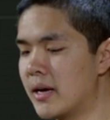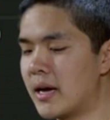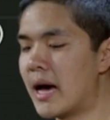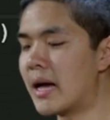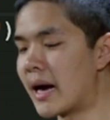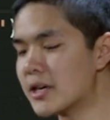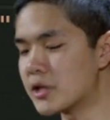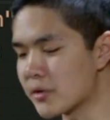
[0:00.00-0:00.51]

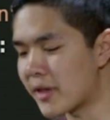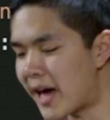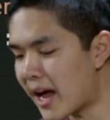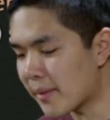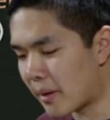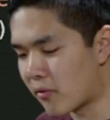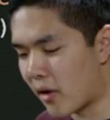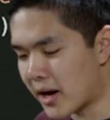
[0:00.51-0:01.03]
And I do that
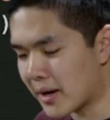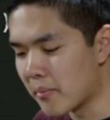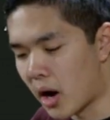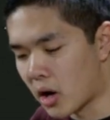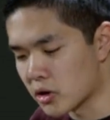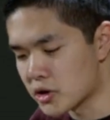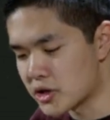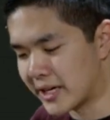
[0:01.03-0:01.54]
by running
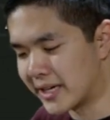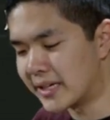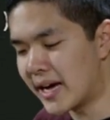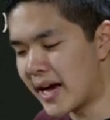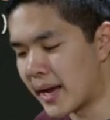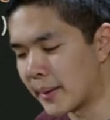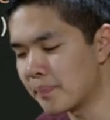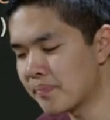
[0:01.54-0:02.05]
model check
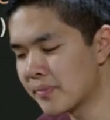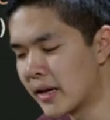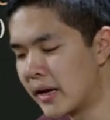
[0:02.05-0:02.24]
again,